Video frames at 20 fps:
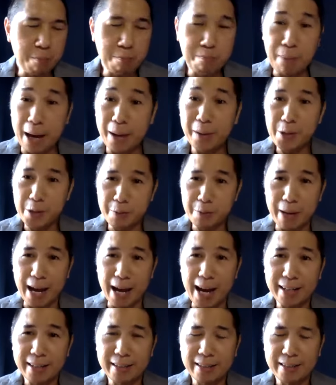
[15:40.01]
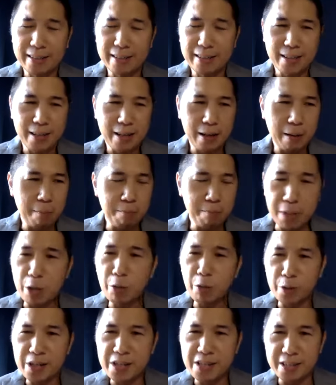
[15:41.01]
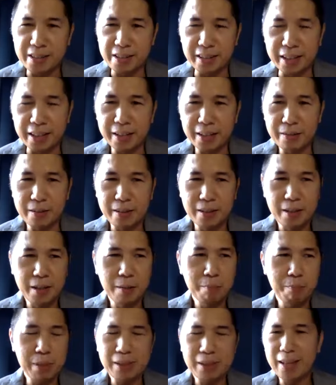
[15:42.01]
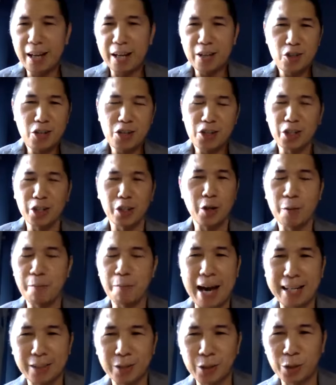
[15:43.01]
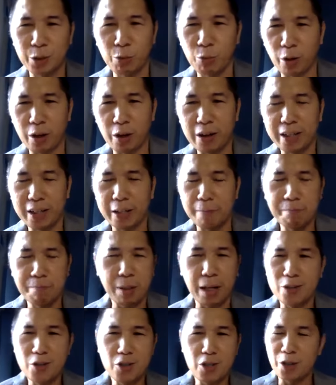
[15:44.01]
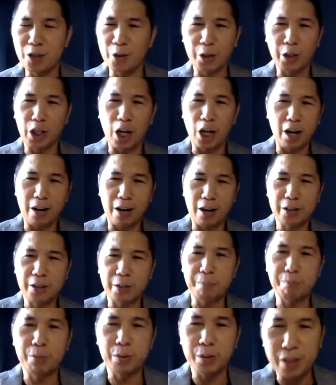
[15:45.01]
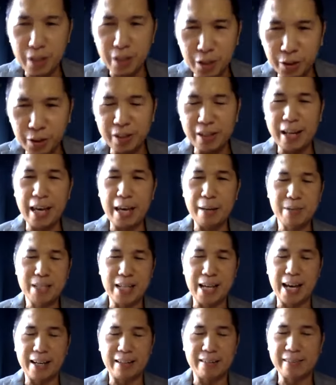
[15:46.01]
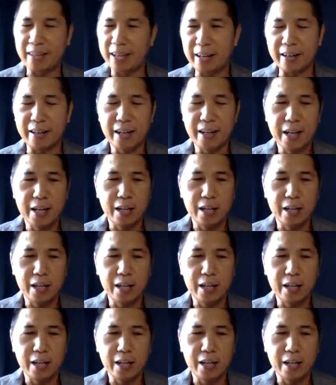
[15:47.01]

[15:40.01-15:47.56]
bounce back, be resilient, but not just to go back to work and punch in your card or put in your name tag there.